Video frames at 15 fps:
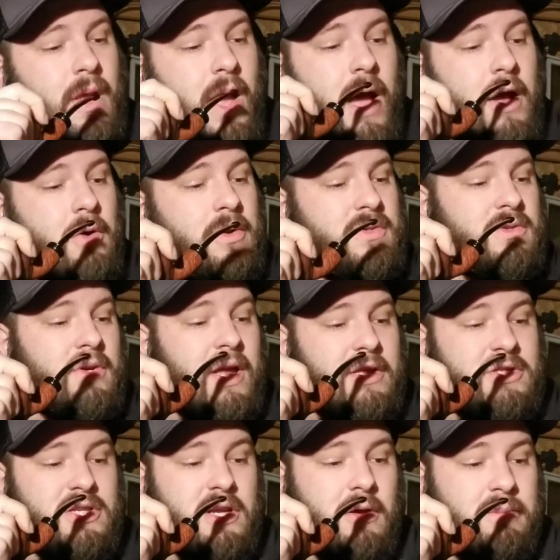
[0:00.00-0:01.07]
I always look
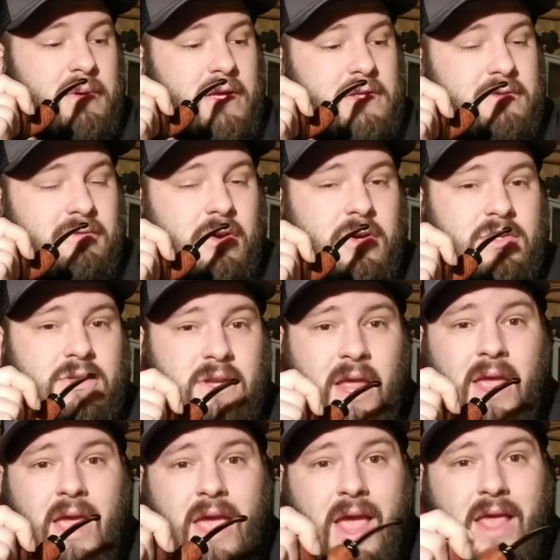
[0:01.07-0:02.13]
at GLPs first,
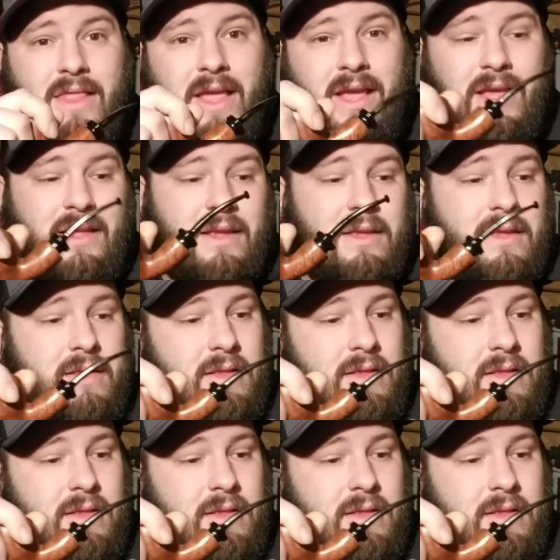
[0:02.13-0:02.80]
and then